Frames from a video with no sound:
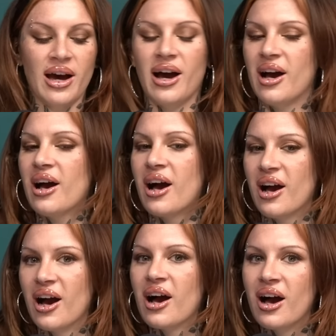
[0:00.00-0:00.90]
Ha ha ha
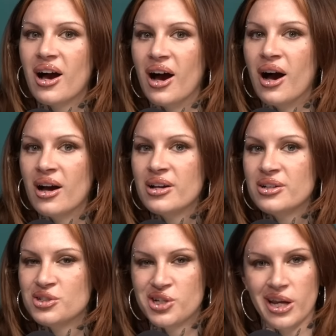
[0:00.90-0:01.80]
ha ha ha. ha.
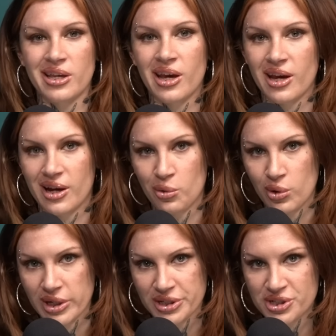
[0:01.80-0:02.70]
JK, I
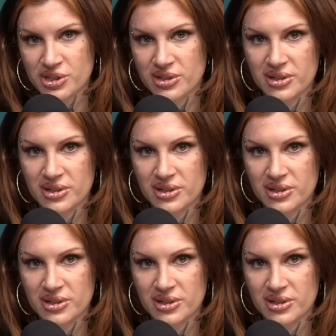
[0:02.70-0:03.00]
wish.